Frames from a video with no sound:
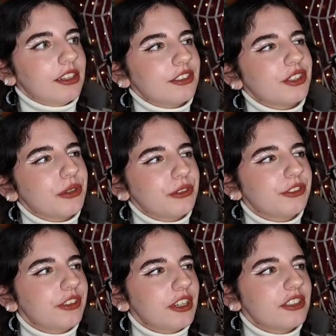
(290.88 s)
So
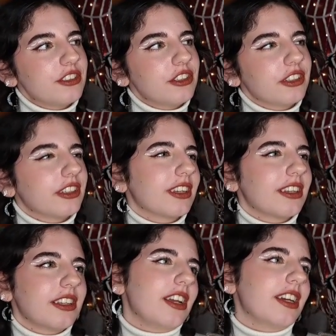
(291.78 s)
first look,
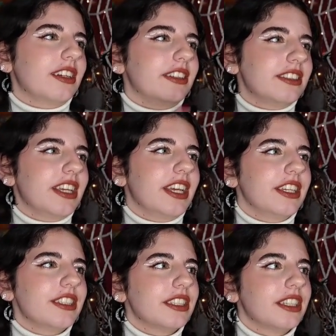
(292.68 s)
like I
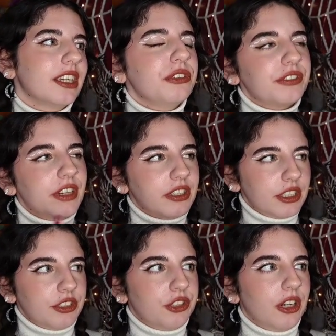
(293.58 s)
said, not a fan of
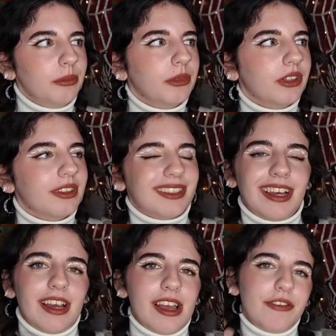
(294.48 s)
the sharpener.
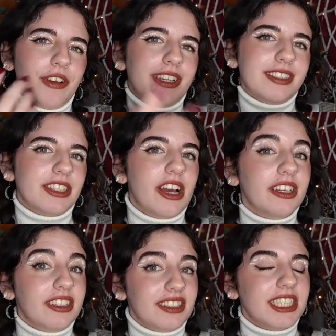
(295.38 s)
I feel like it's
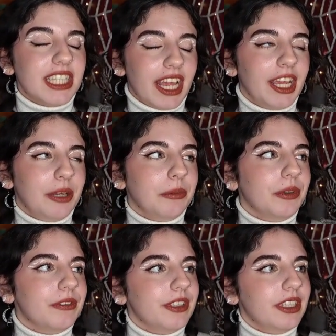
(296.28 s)
kind of the same
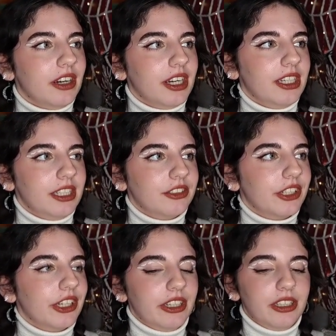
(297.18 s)
with the eyelash
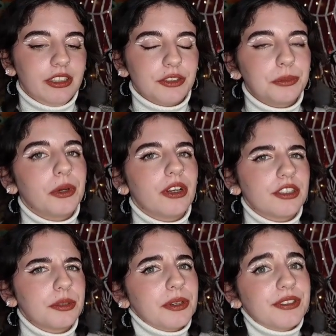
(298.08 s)
curlers, but I
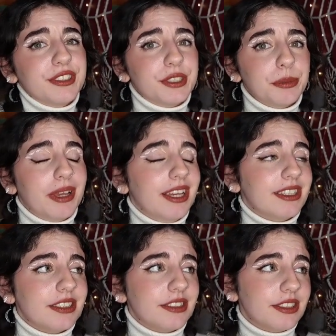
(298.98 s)
suppose it
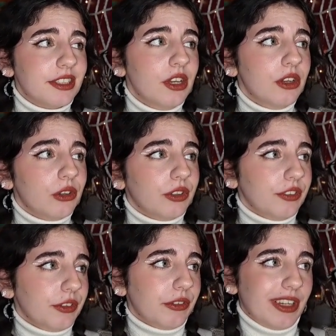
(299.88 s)
depends on
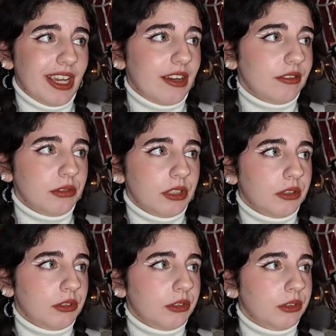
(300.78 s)
if you already have one
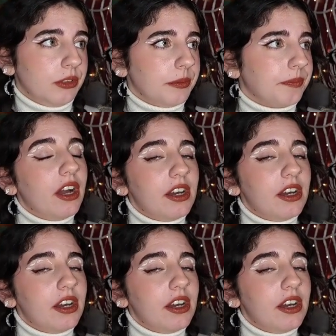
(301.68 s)
or not. There